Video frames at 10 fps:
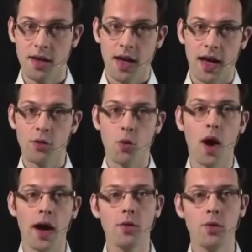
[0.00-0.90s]
And
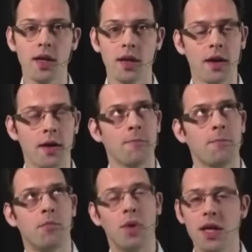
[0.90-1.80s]
while we
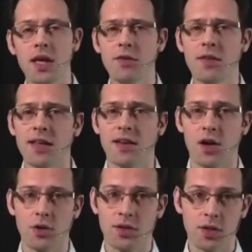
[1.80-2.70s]
believe that
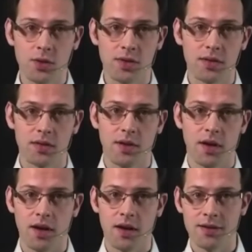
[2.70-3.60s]
our thoughts
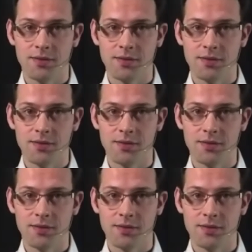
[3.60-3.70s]
are